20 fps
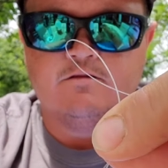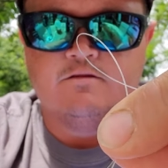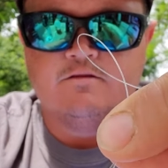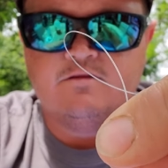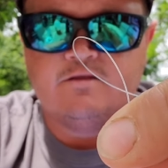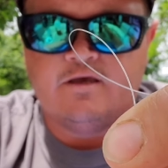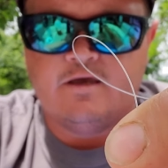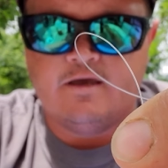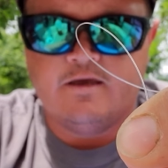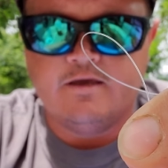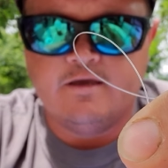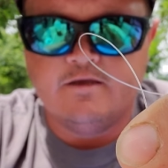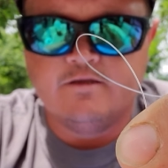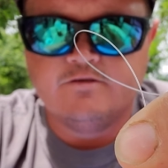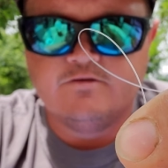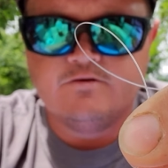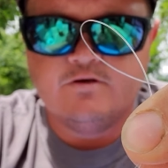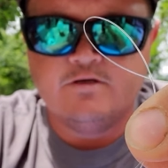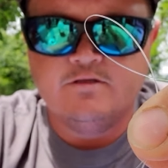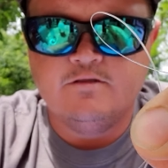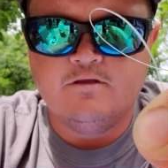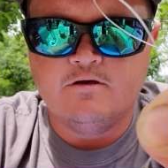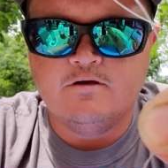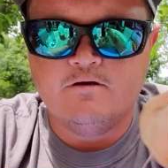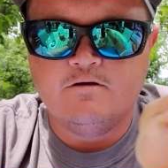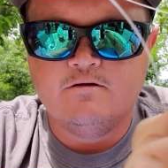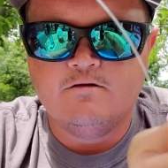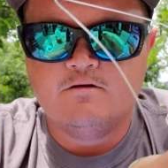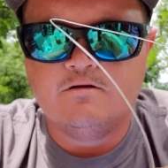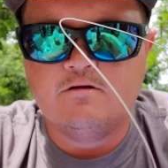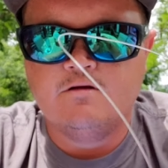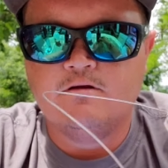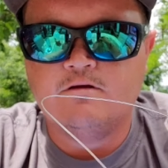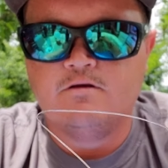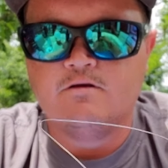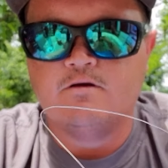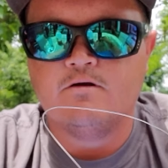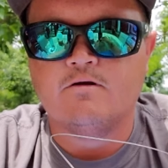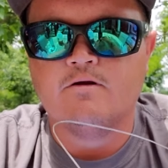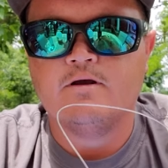Tag ends right there.
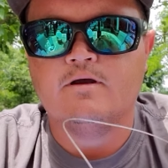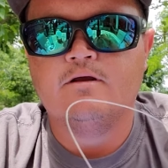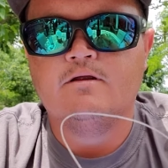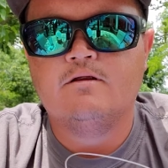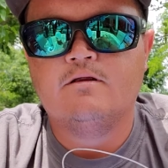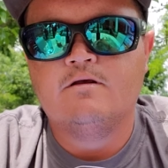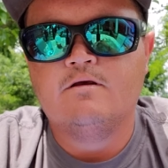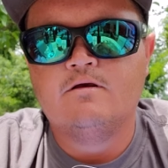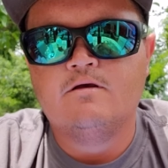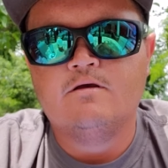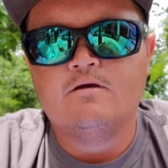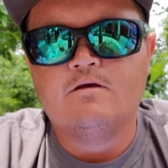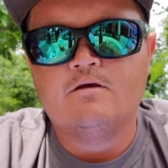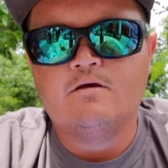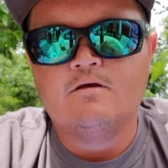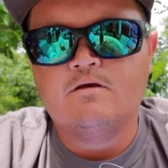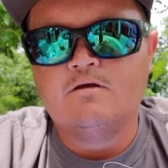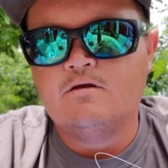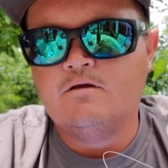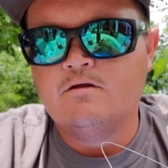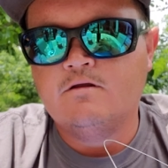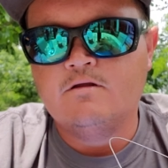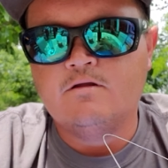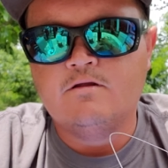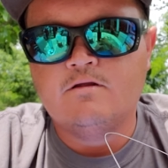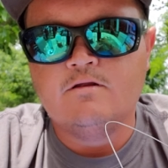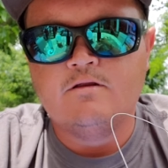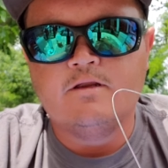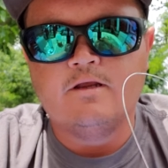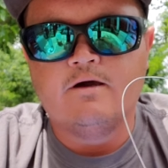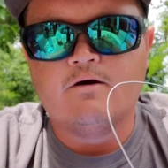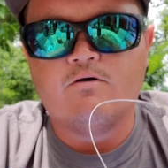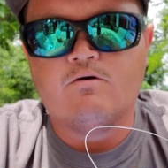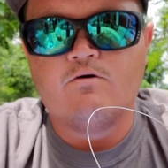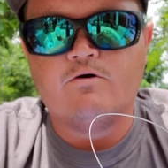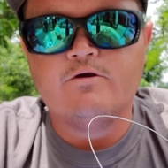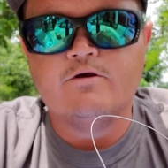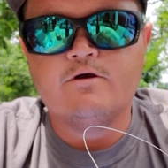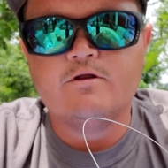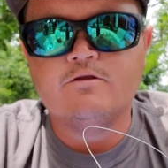Alright. Now all
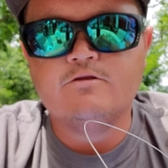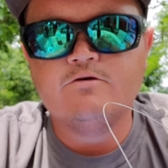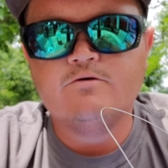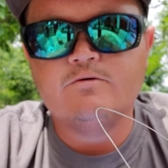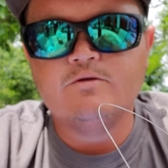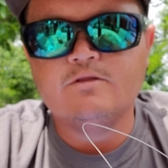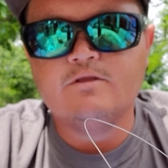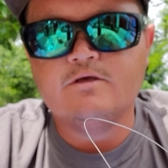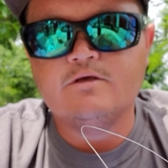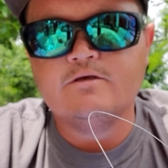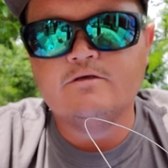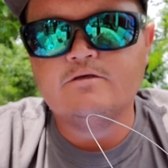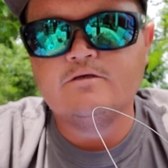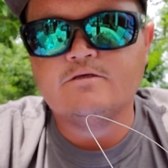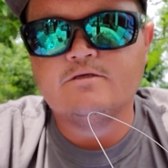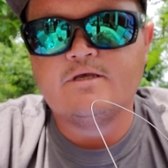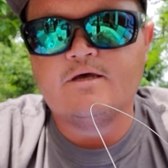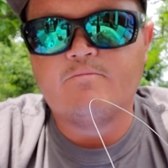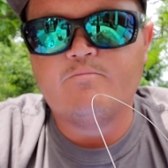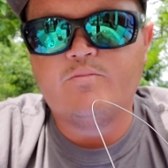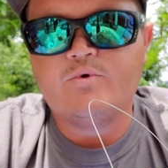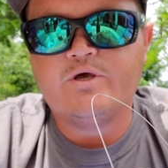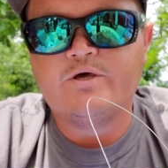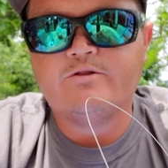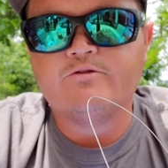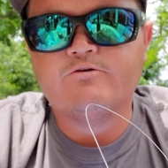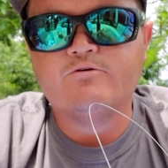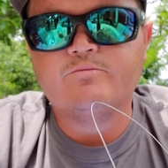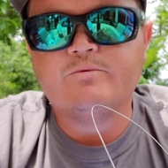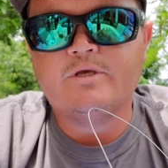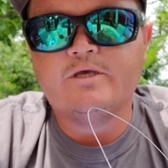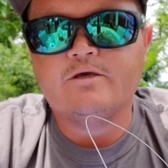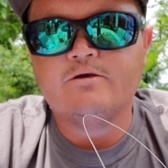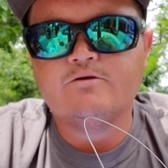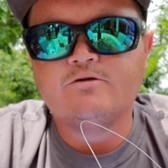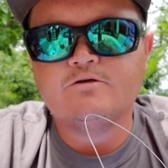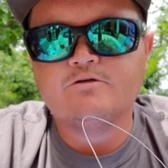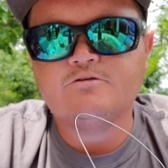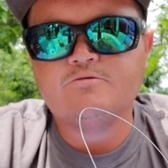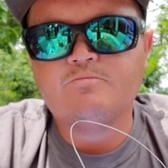you're going to do with this is that big loop that you
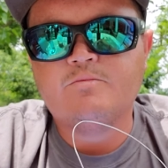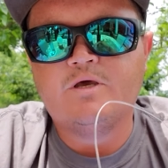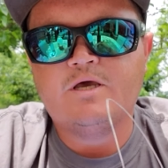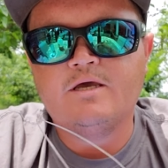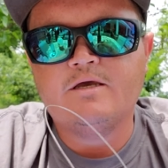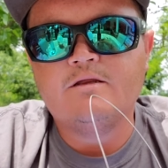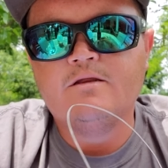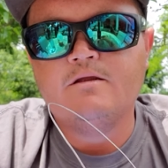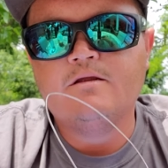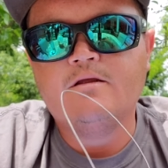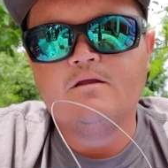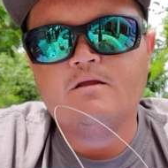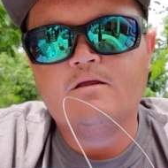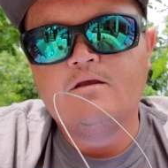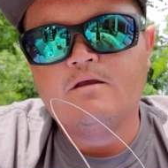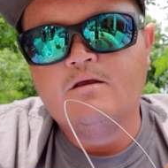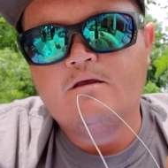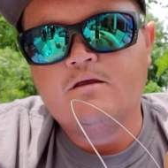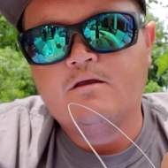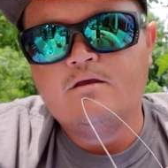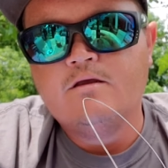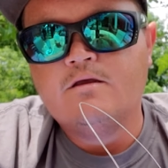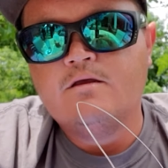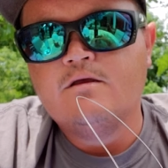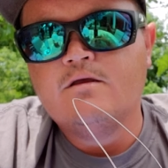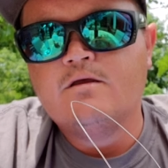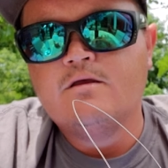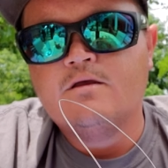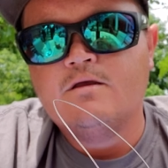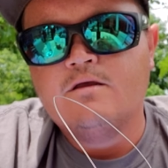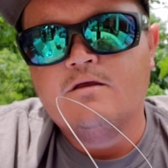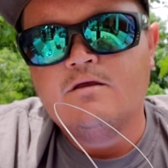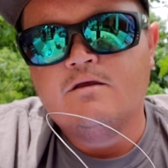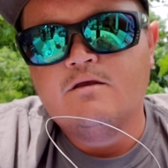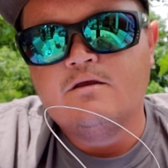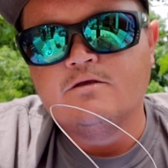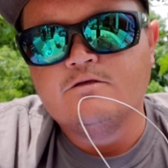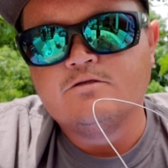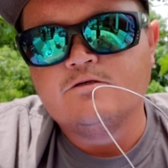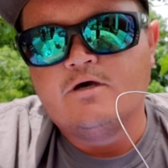just made.
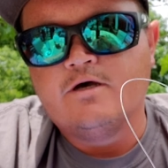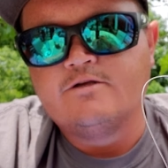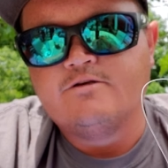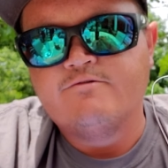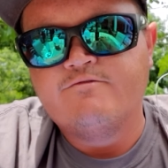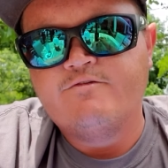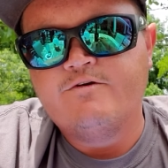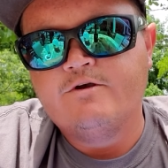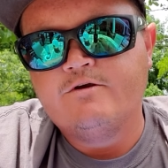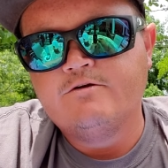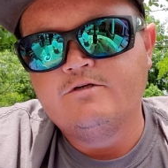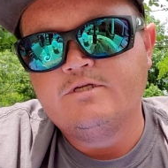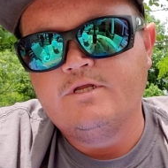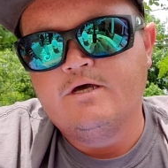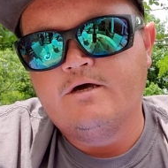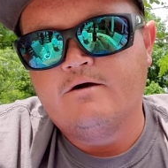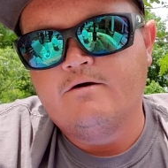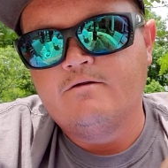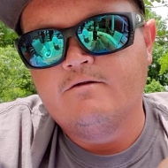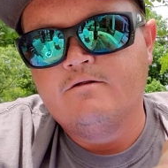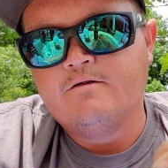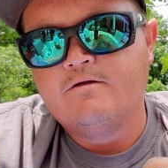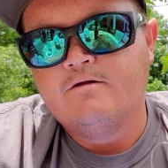Slide your fingers down.